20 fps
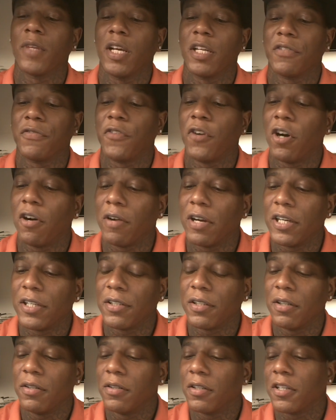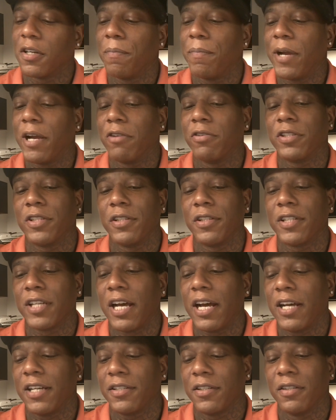As far as comparison
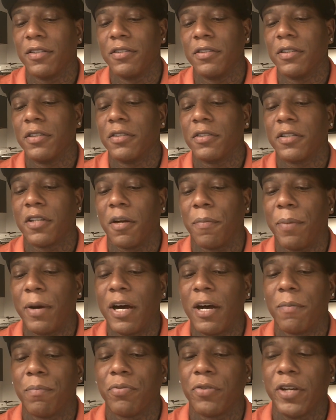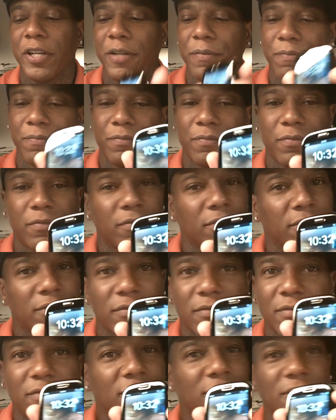size to the Palm Pre,
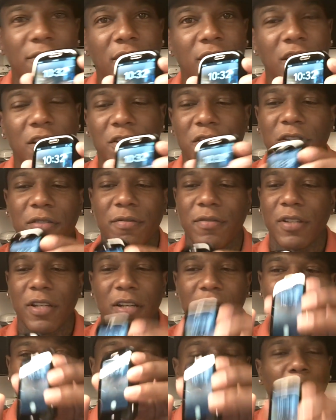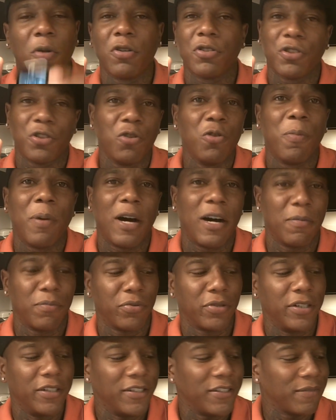it's almost 2 Palm
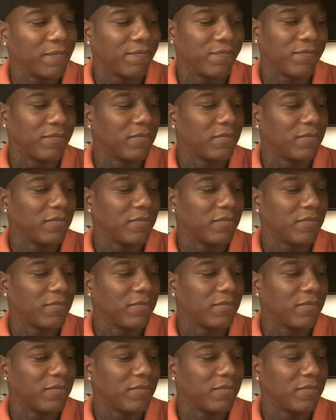Pre's.